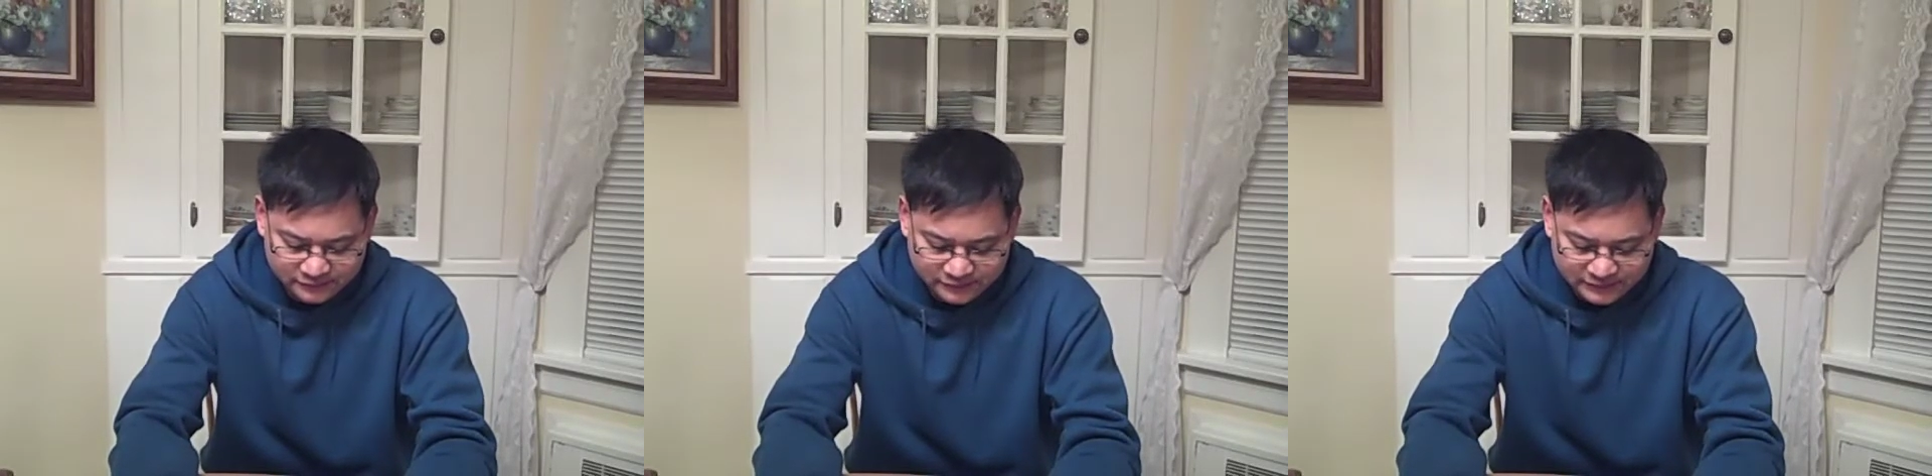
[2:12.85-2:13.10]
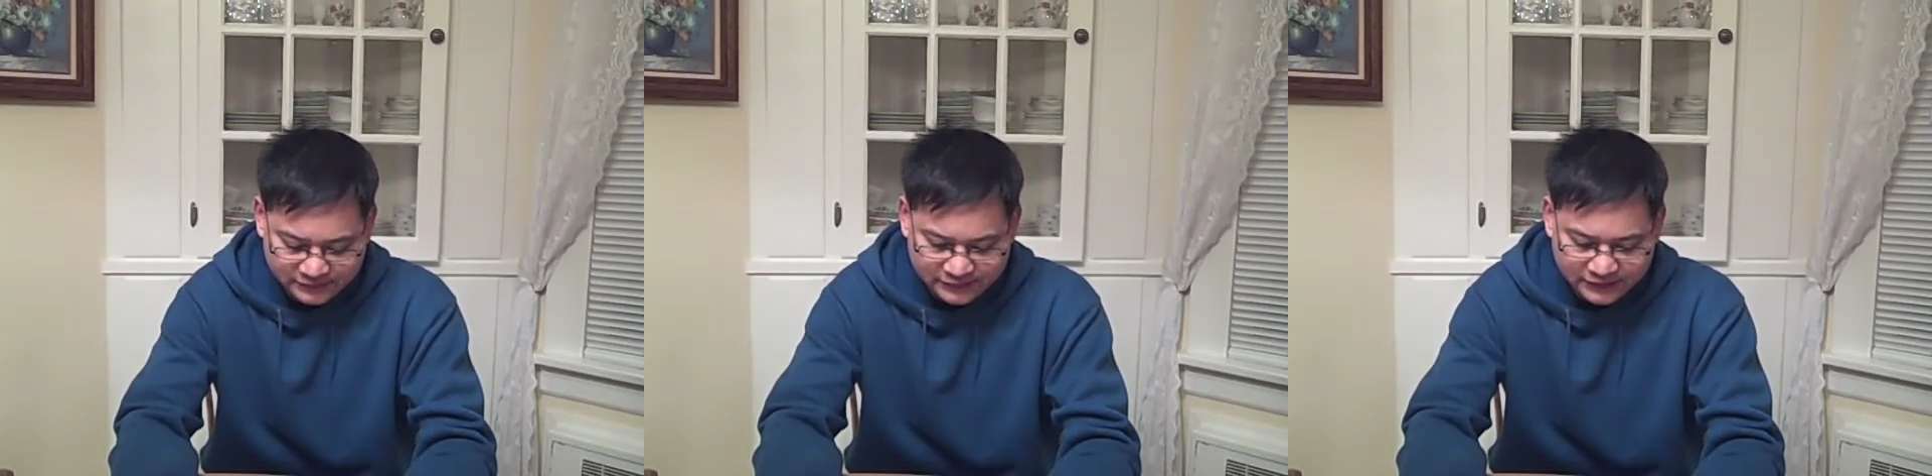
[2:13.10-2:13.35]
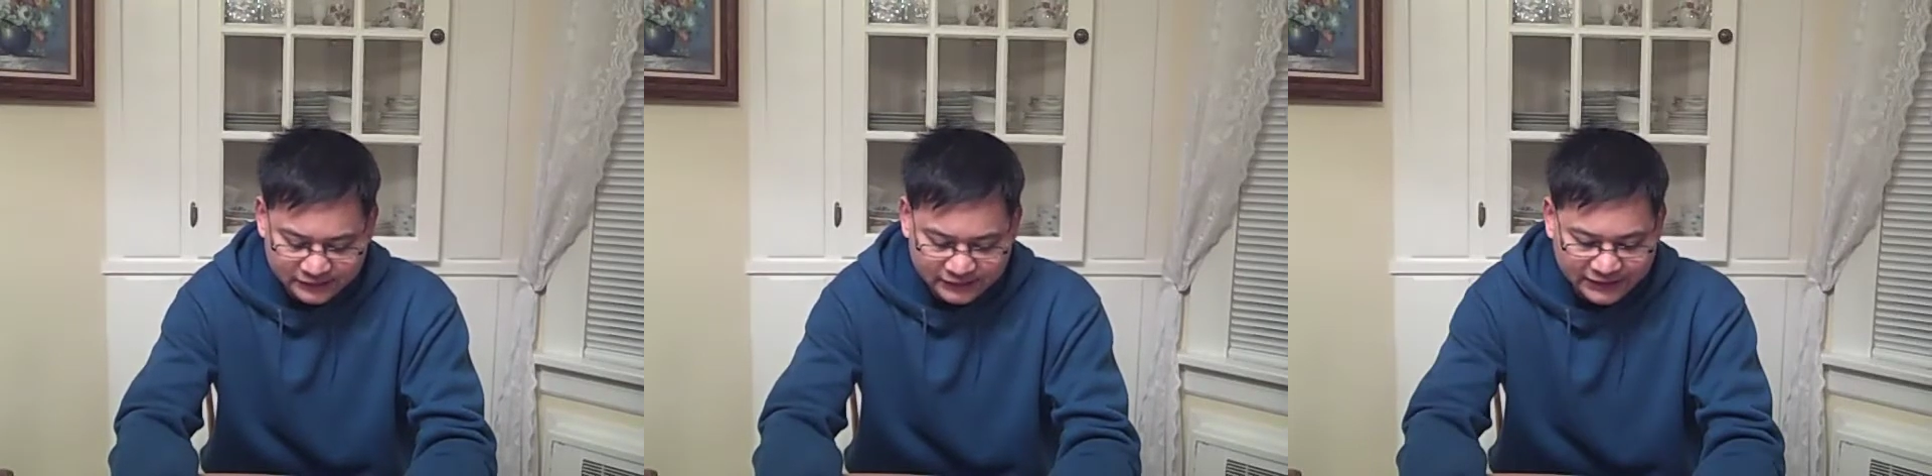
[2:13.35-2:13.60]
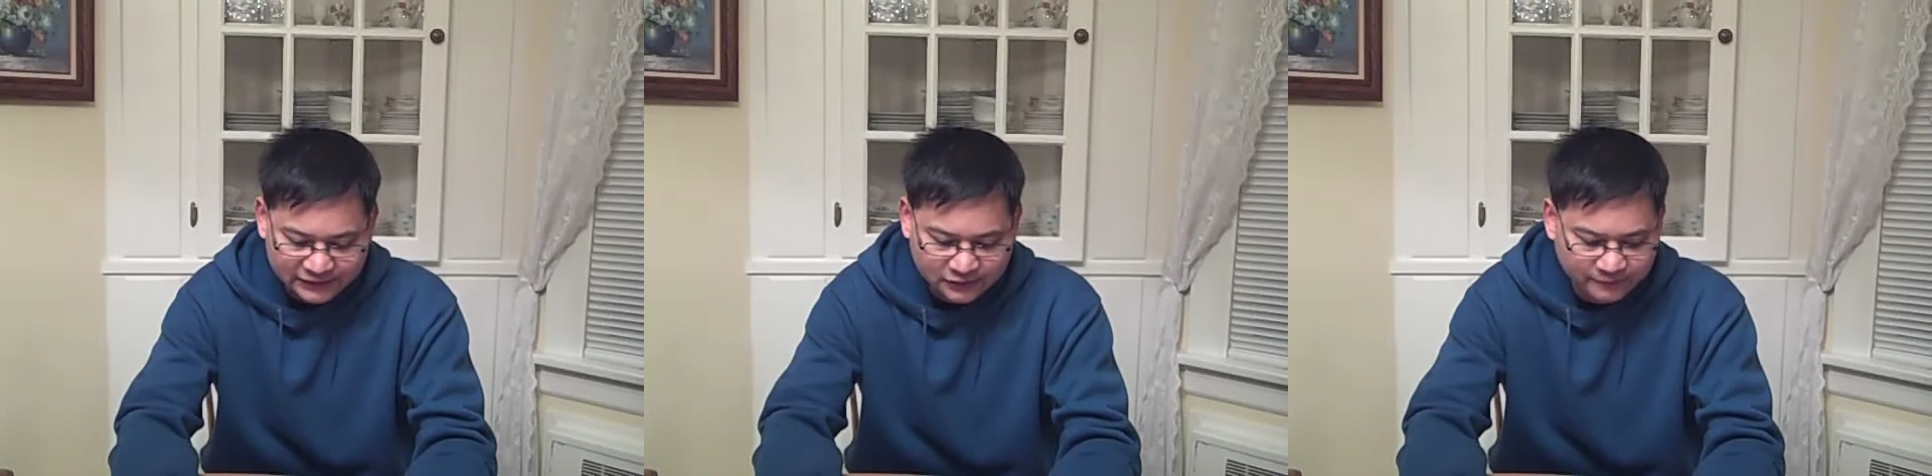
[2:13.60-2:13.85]
the
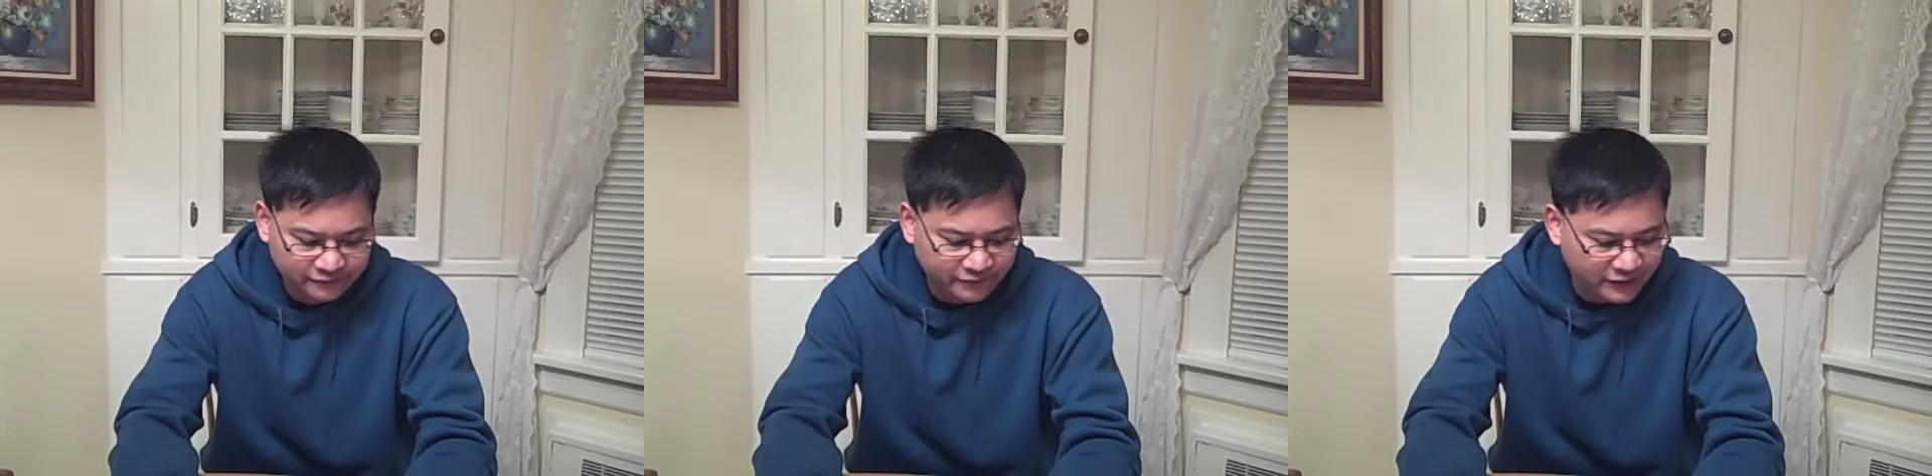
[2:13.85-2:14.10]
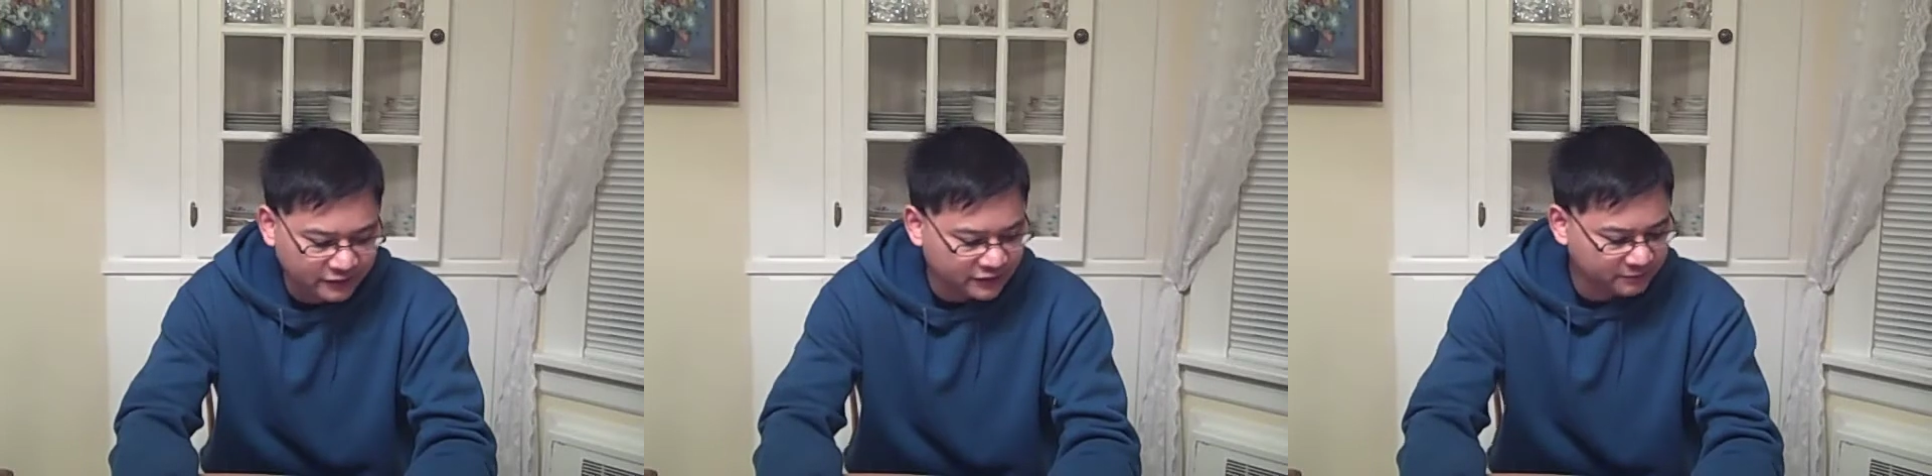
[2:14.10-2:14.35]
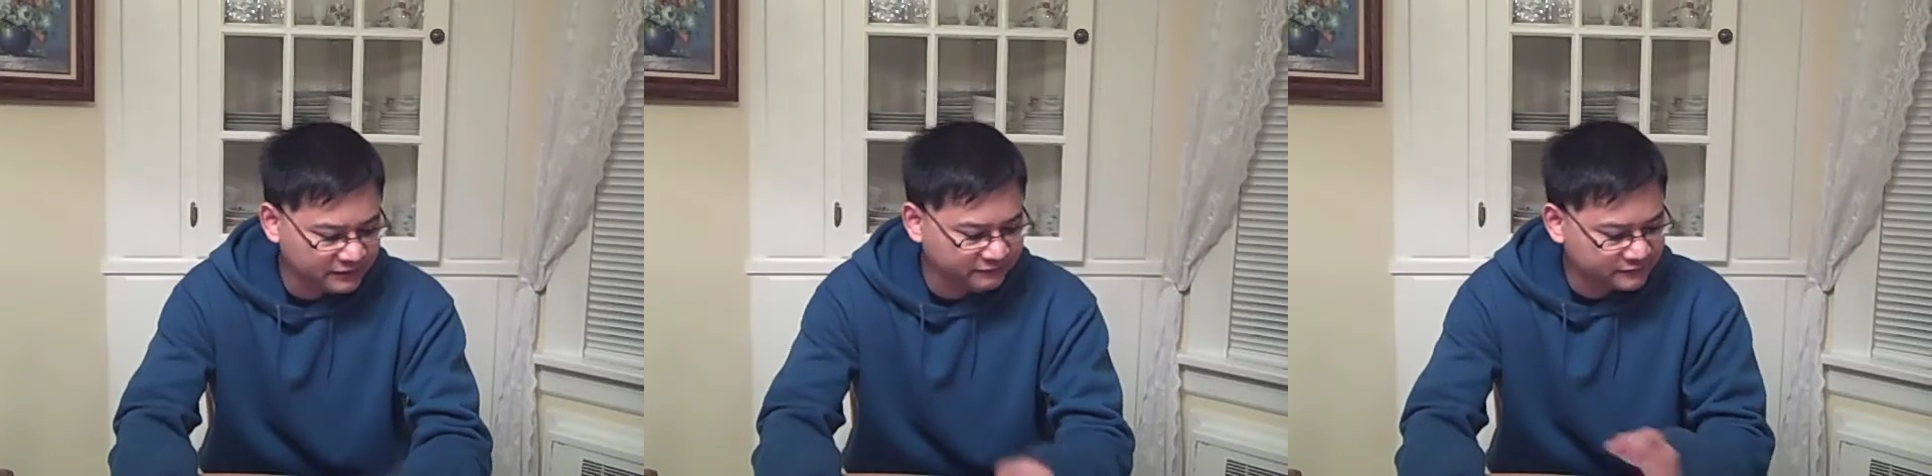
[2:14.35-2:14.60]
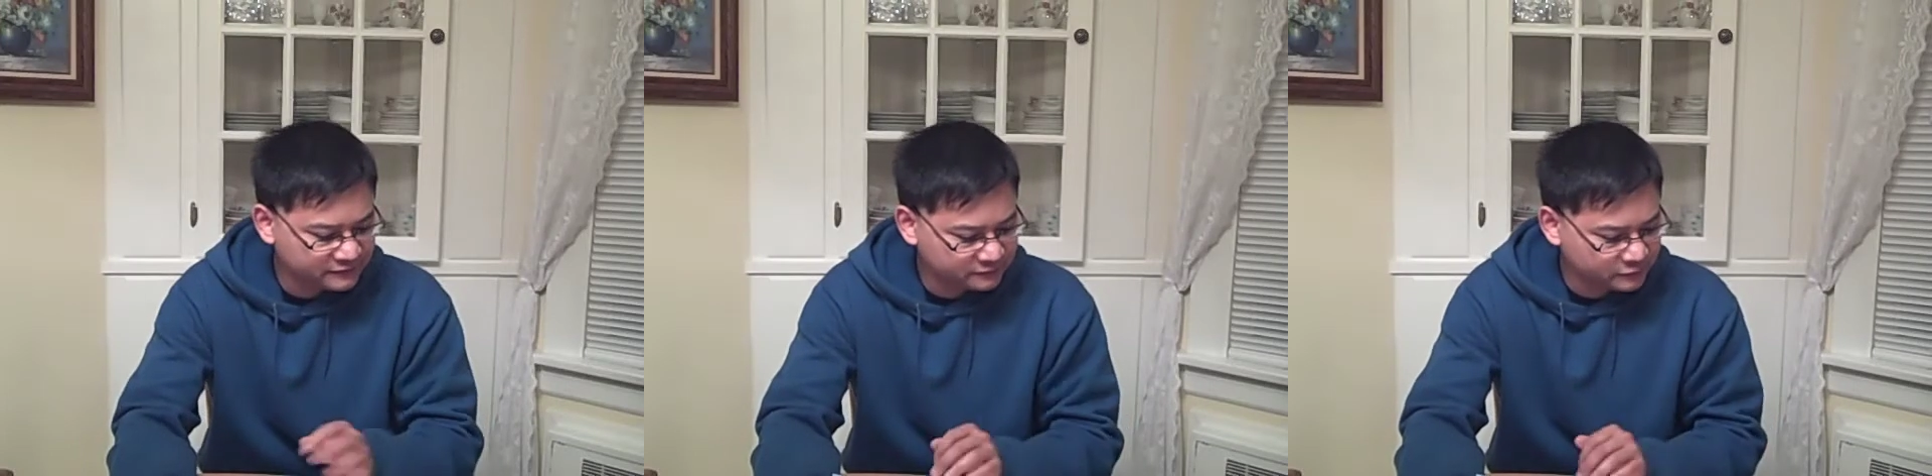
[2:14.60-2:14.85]
nightclub fire. I believe
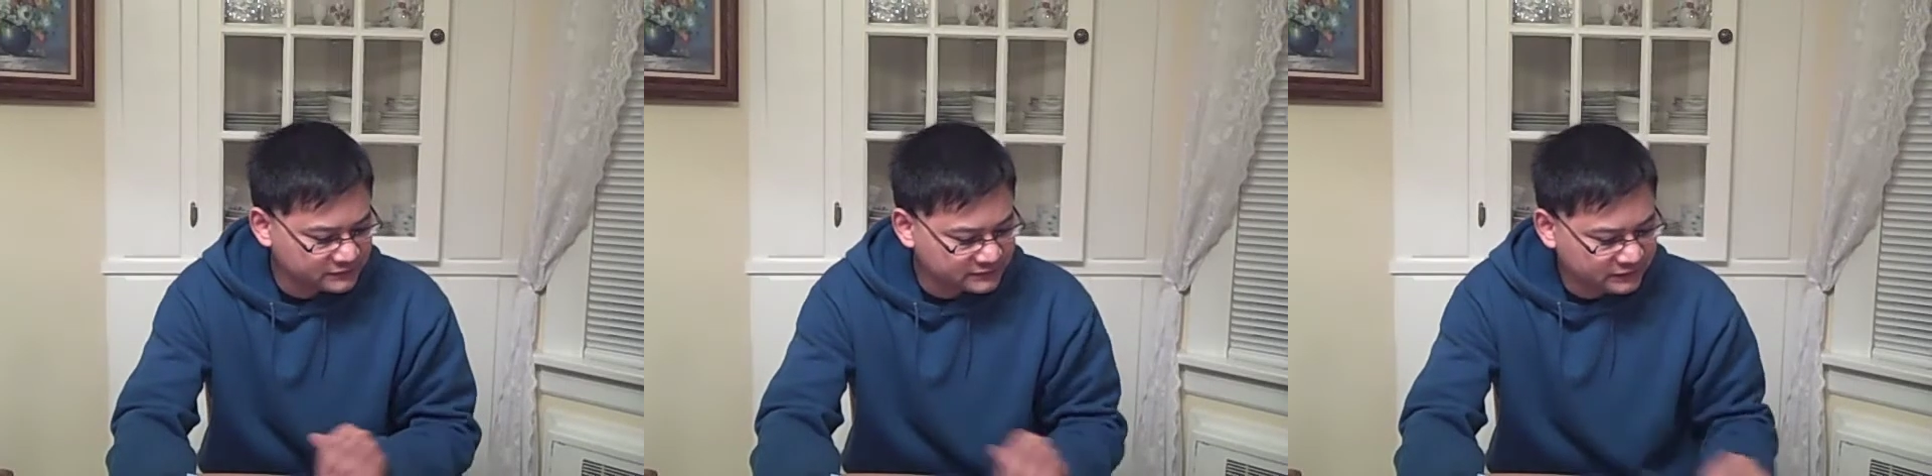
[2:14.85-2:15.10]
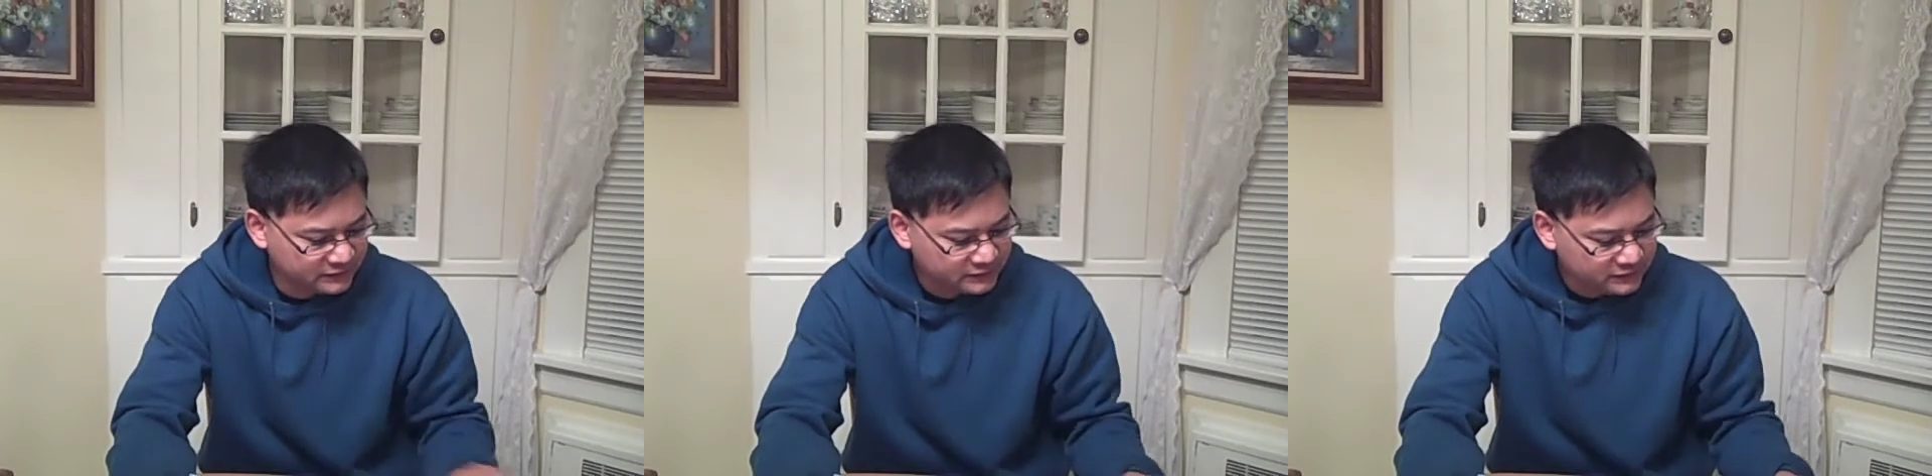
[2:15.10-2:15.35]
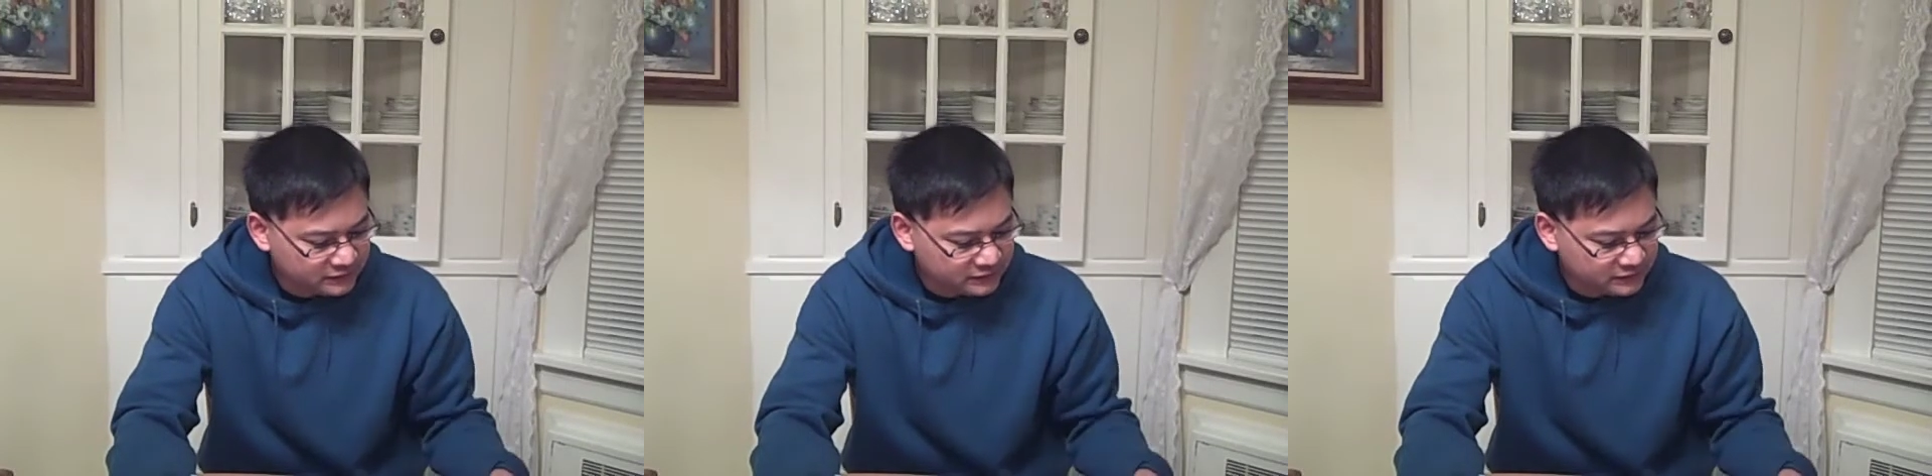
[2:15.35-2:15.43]
it was the